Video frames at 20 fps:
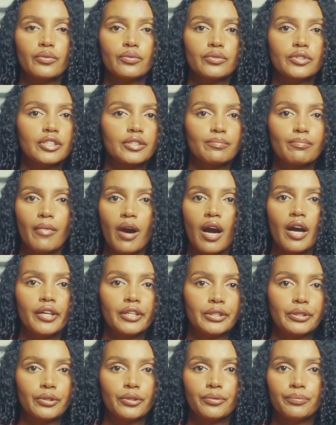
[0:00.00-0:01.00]

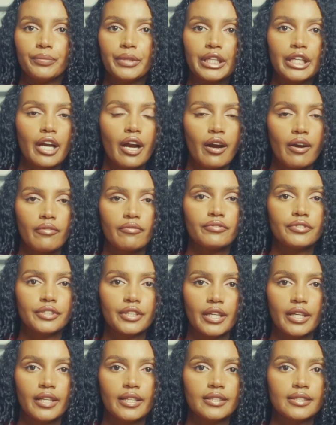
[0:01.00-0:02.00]
smile, be
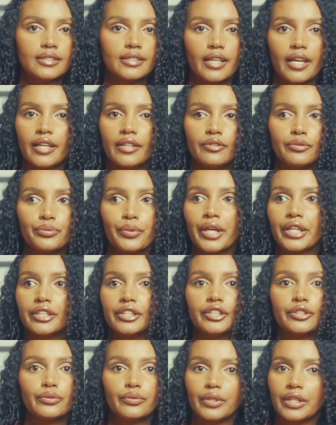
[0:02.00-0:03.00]
confident and
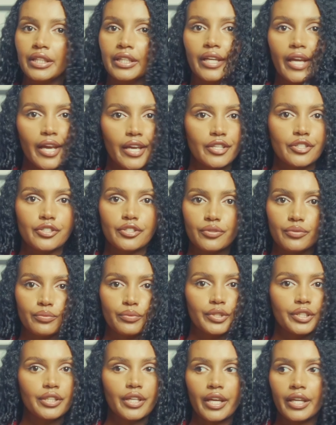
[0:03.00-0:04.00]
ready to engage
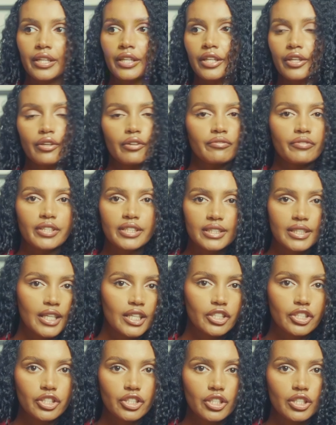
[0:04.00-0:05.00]
with any
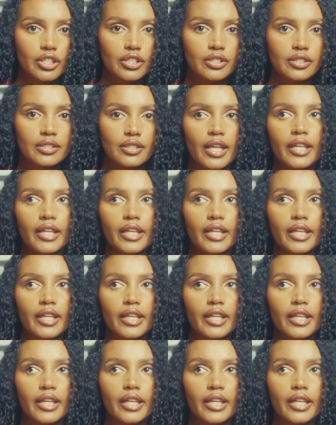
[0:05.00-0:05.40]
conversations.